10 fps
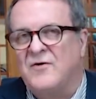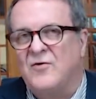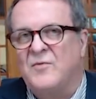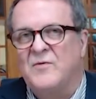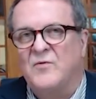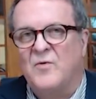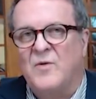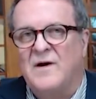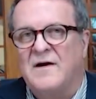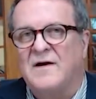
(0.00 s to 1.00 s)
home and
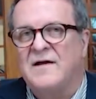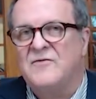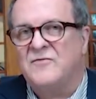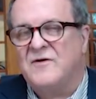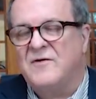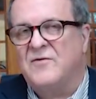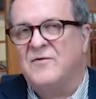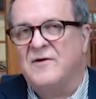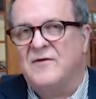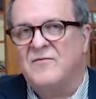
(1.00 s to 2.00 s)
require a
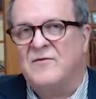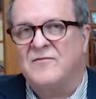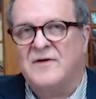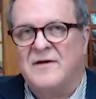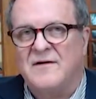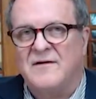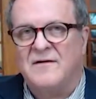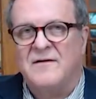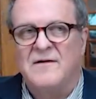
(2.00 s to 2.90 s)
skilled level of care.